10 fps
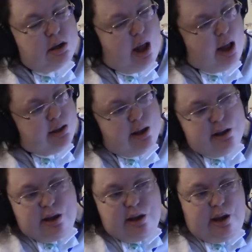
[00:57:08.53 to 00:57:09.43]
not
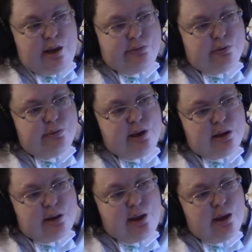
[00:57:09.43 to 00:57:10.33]
done any of the
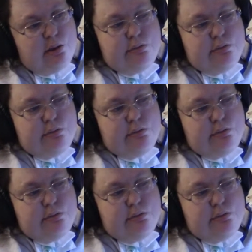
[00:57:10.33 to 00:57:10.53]
weekly